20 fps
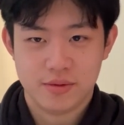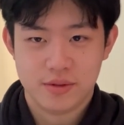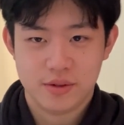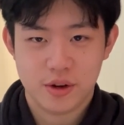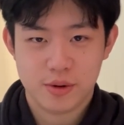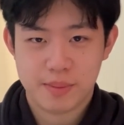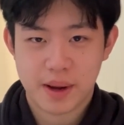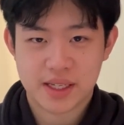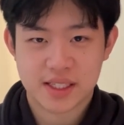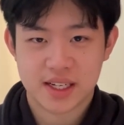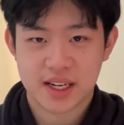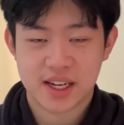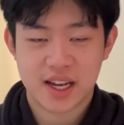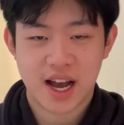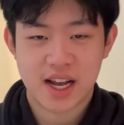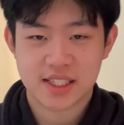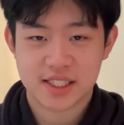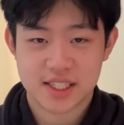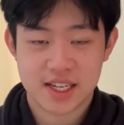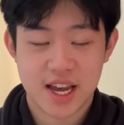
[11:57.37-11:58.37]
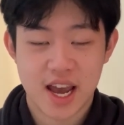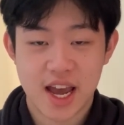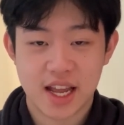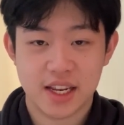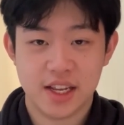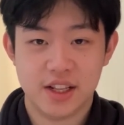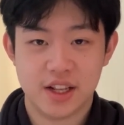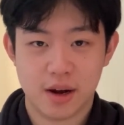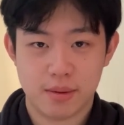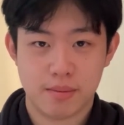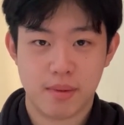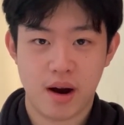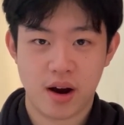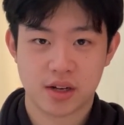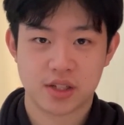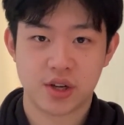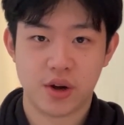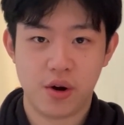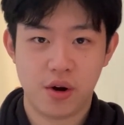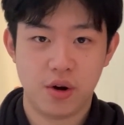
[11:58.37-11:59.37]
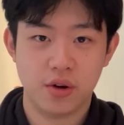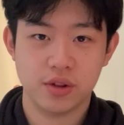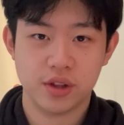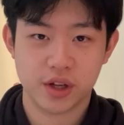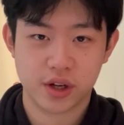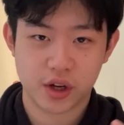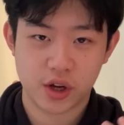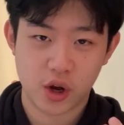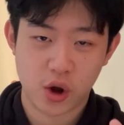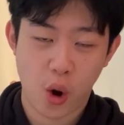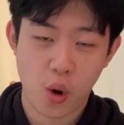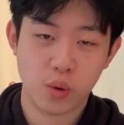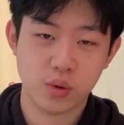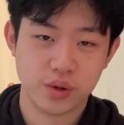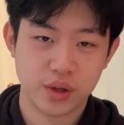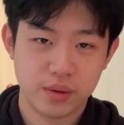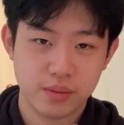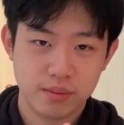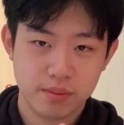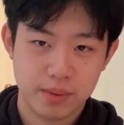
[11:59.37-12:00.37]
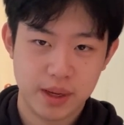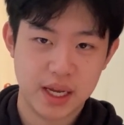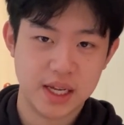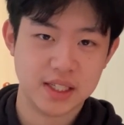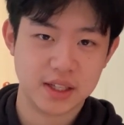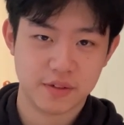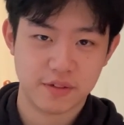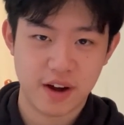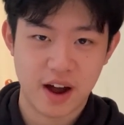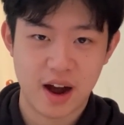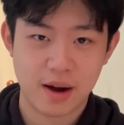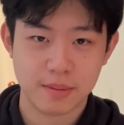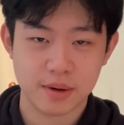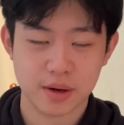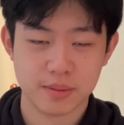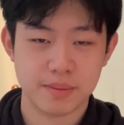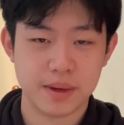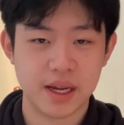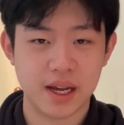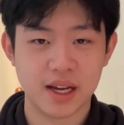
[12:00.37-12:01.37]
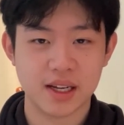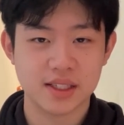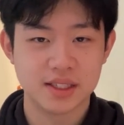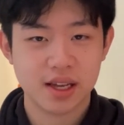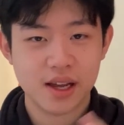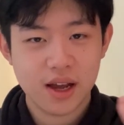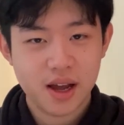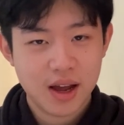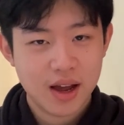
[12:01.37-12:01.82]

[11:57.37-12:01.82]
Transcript: you basically can't see any nub marks on the gold piece of armor because